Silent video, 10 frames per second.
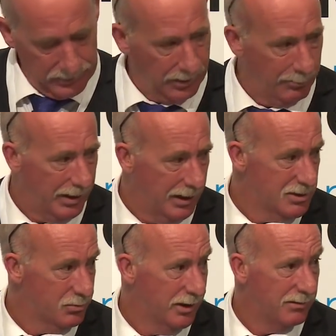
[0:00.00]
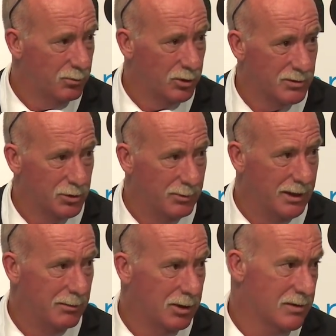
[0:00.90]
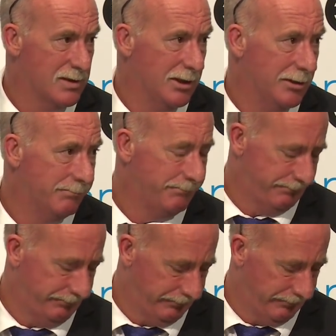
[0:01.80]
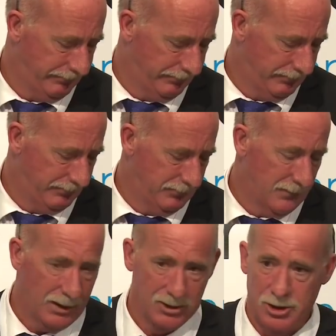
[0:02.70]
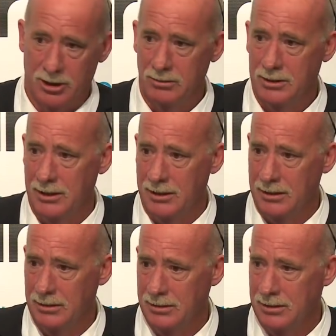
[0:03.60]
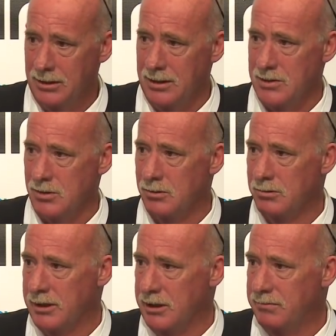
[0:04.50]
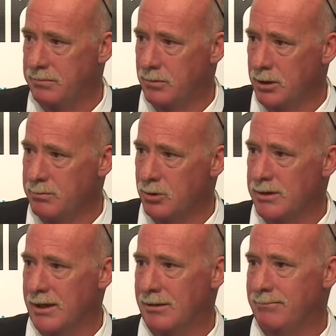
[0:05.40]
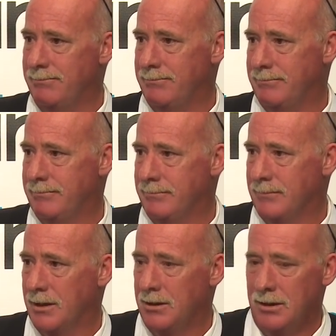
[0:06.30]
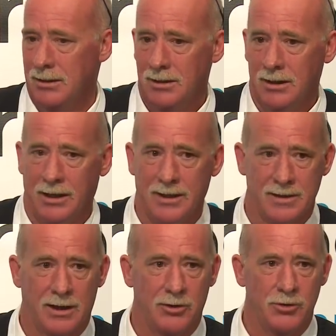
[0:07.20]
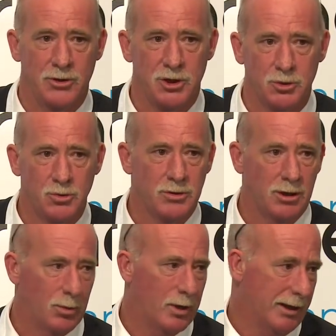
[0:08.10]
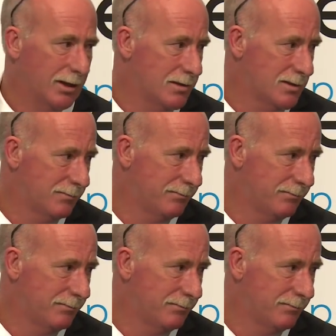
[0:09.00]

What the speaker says: and paying us rent of more than $2 million a year. Our childcare is already fully booked out and has 100 children on a waiting list.